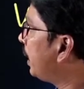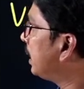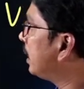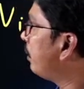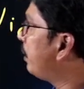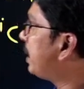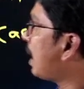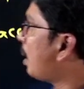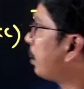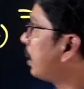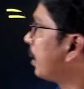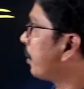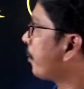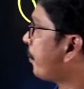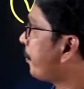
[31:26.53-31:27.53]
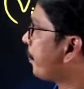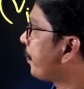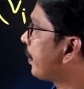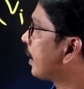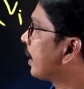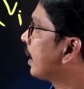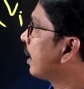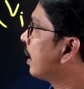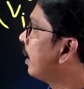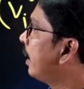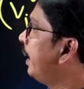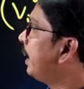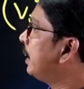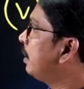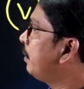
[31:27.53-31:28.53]
it is in which option?
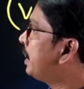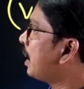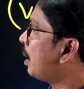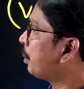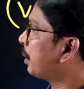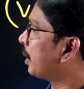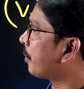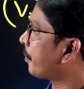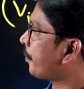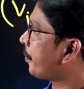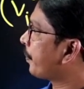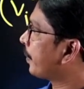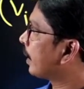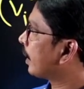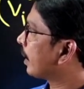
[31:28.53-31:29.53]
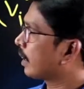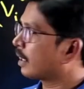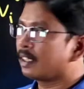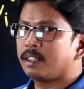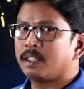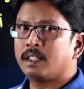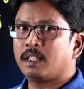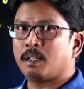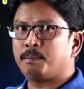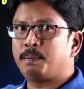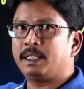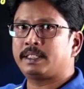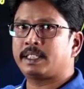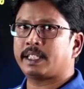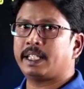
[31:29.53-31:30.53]
It is in which option?
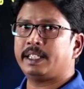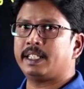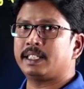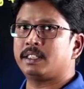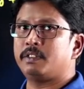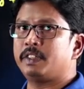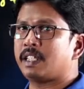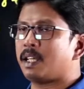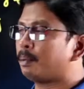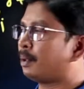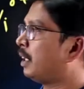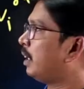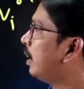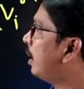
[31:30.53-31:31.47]
Please check it. It is in which option?